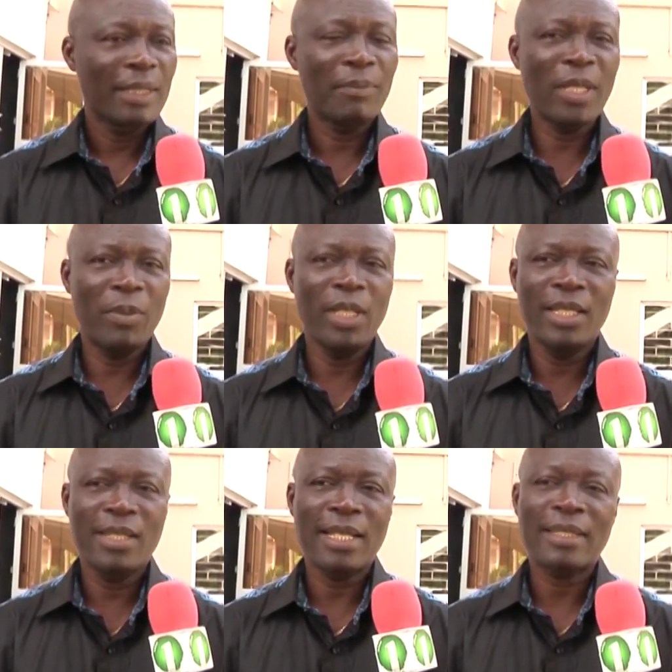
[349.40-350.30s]
Maybe
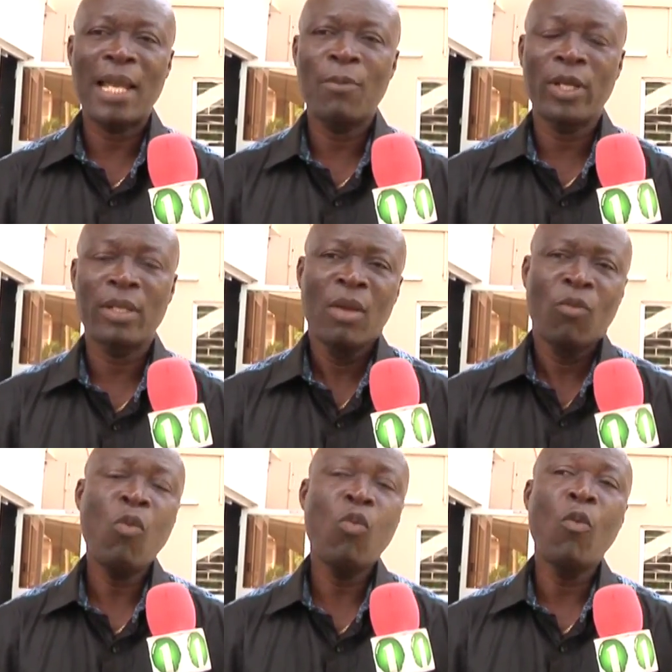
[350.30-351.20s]
this is the time when,
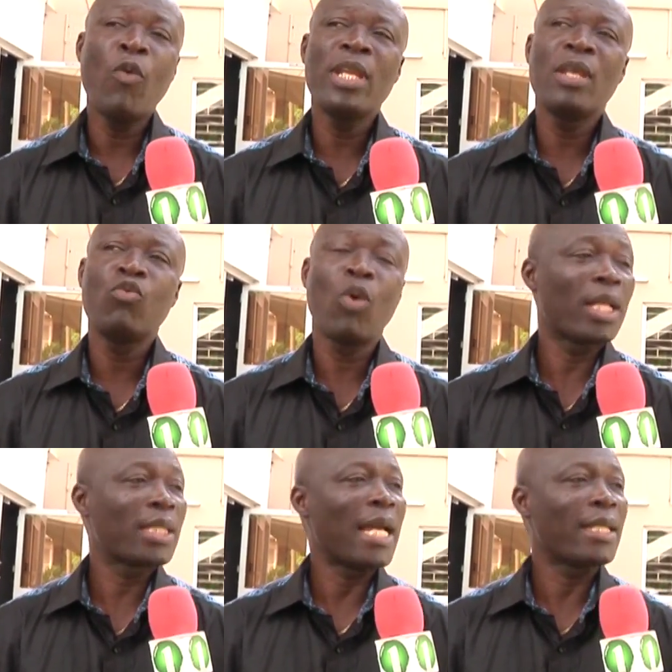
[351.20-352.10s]
when we're winning
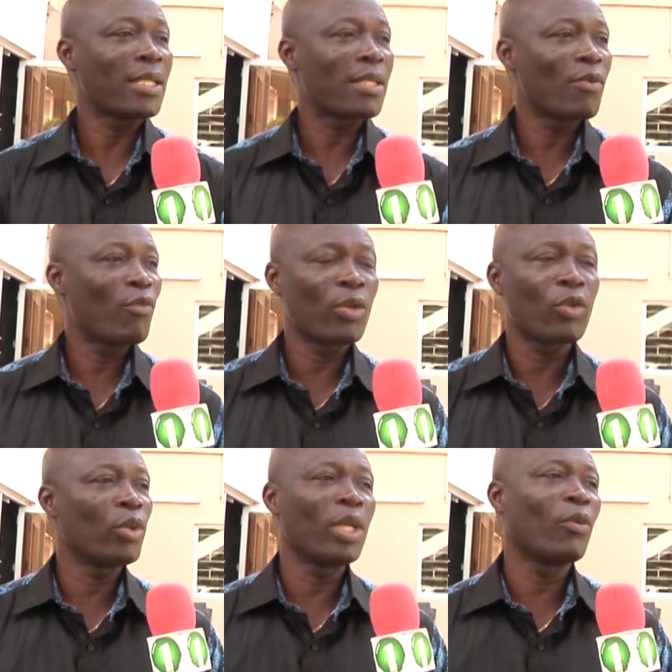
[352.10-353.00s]
world titles, we're not
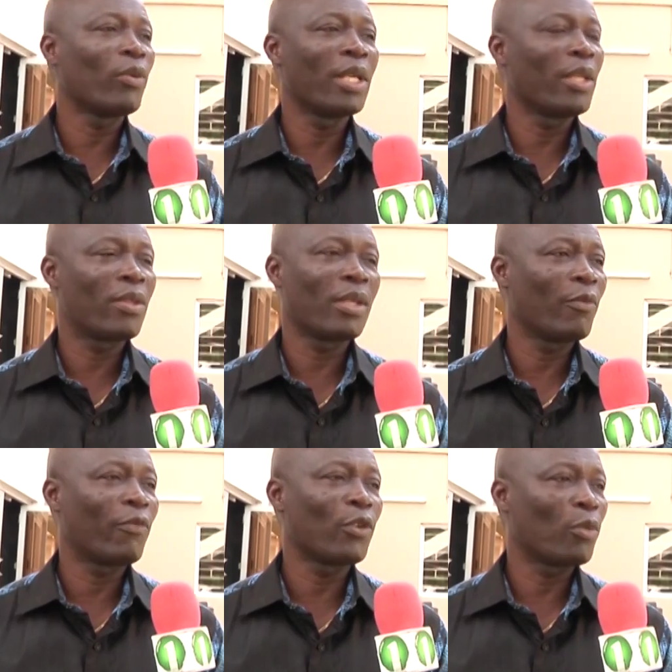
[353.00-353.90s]
doing any, anything
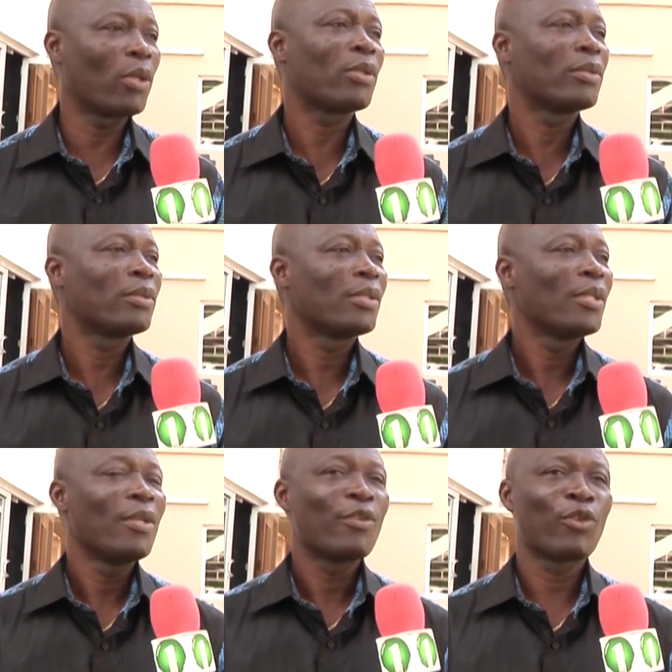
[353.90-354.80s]
in football.
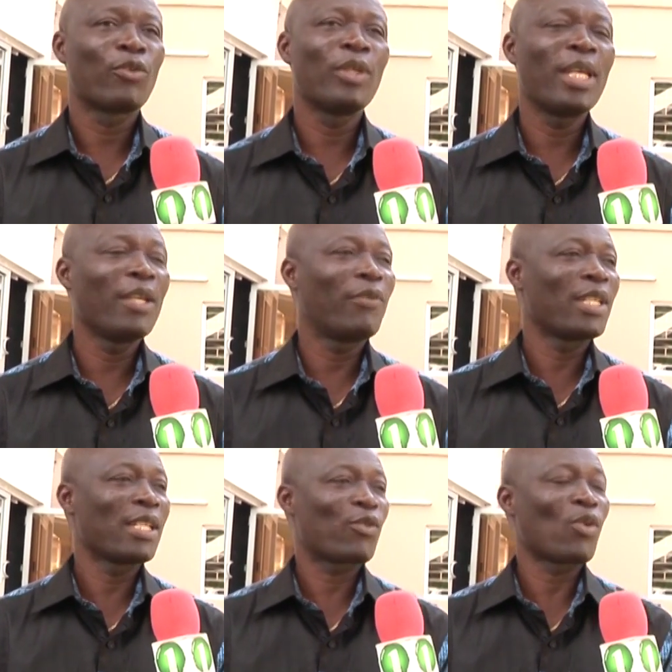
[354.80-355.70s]
So today, if it
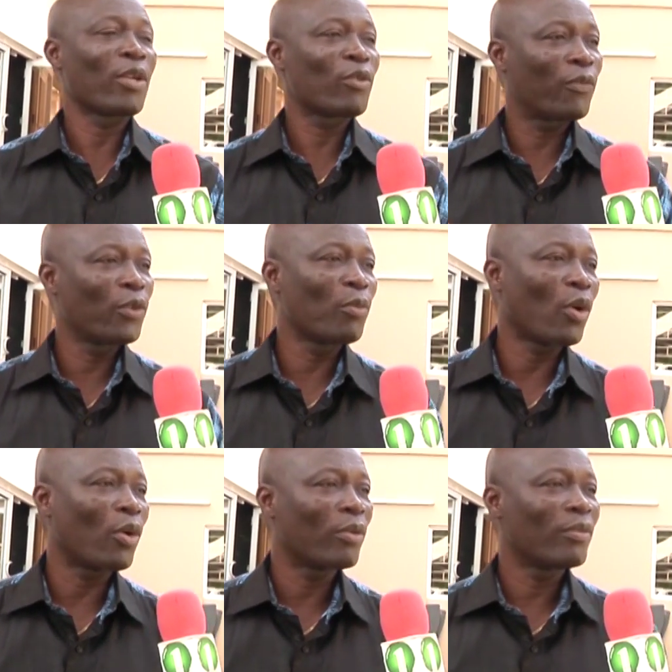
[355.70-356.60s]
is swung to
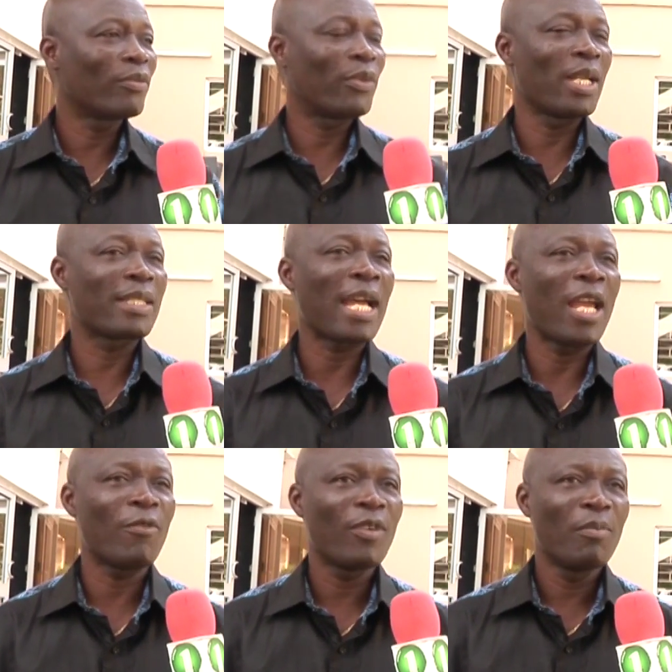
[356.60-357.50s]
football for a time,
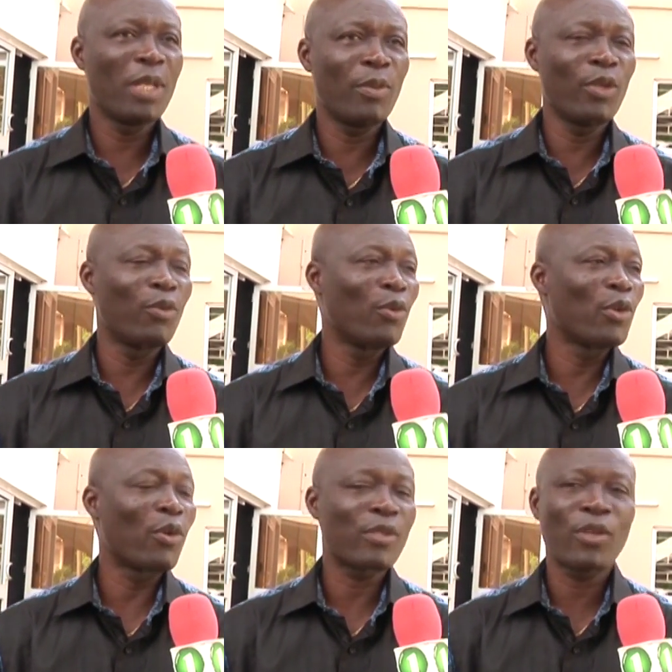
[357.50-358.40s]
maybe who
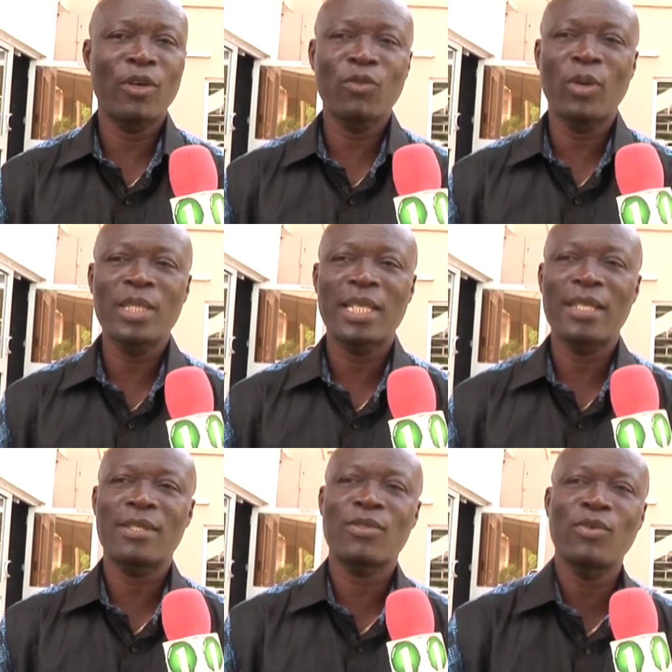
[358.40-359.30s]
knows? God wants
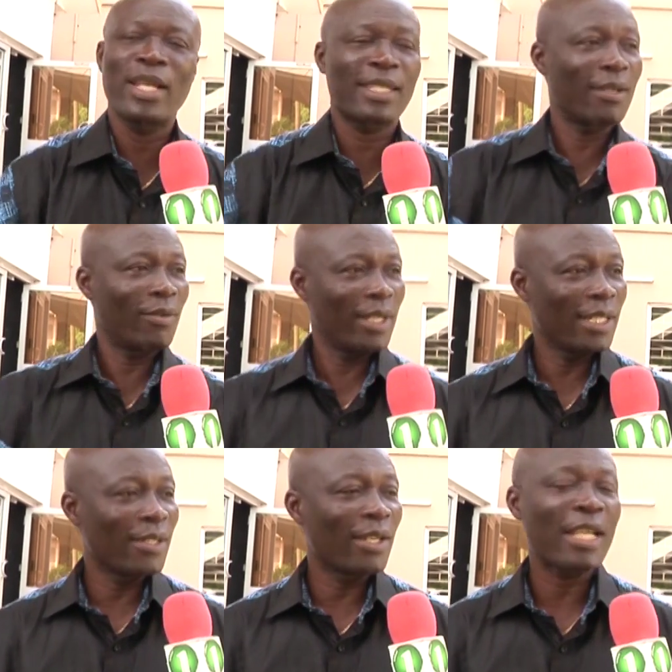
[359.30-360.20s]
us to excel
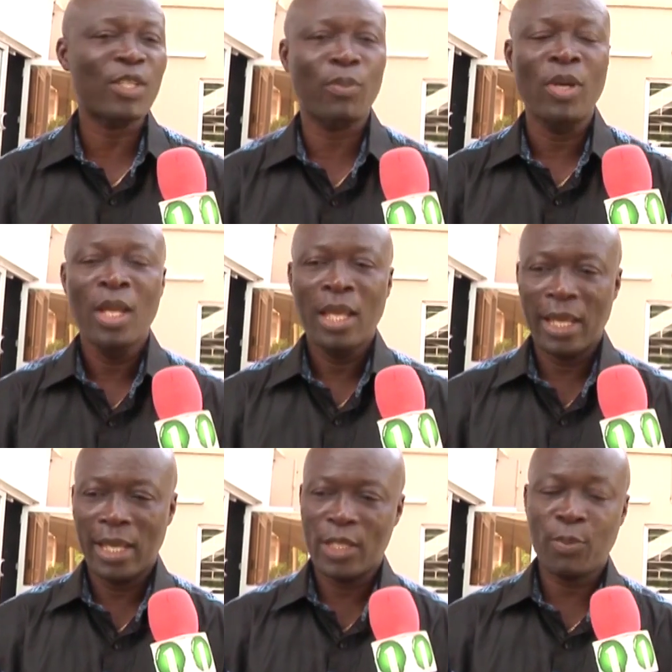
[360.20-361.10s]
in another
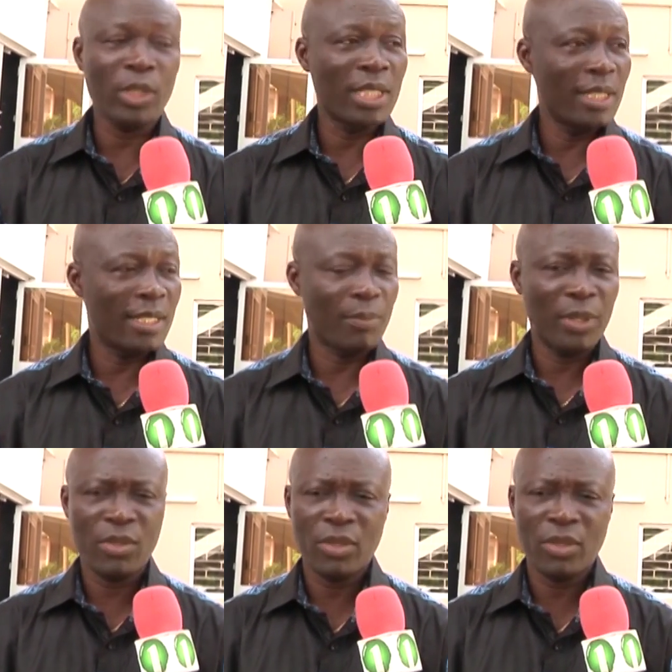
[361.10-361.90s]
uh, sporting discipline.